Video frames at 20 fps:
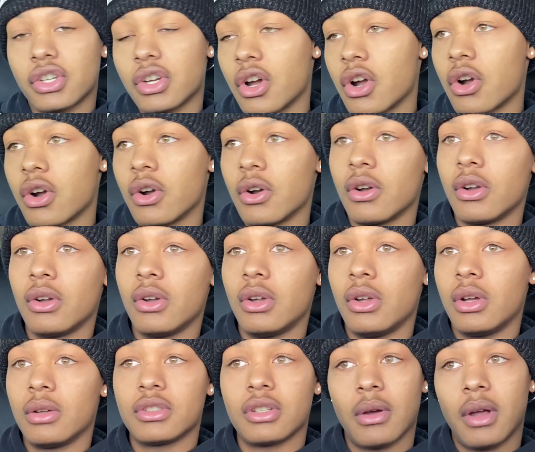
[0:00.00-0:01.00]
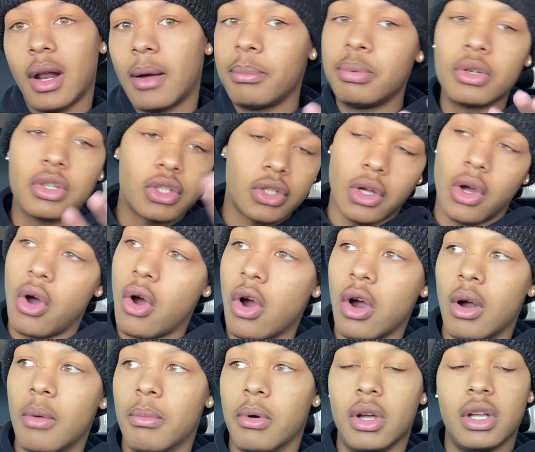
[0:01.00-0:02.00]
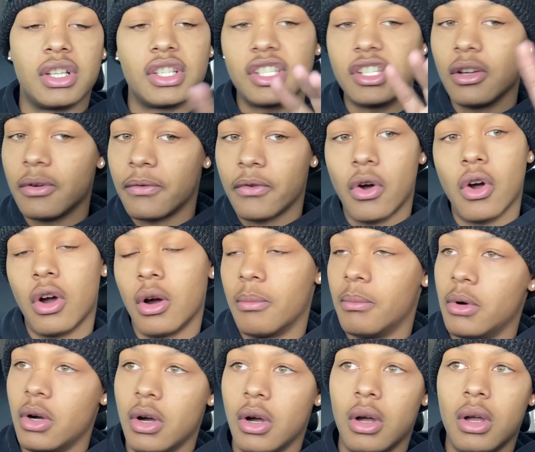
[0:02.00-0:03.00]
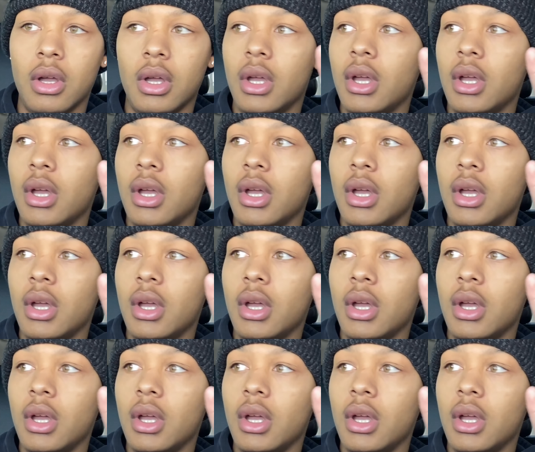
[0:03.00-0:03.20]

her. Thought I pushed her hard, bro. Stiff arm up.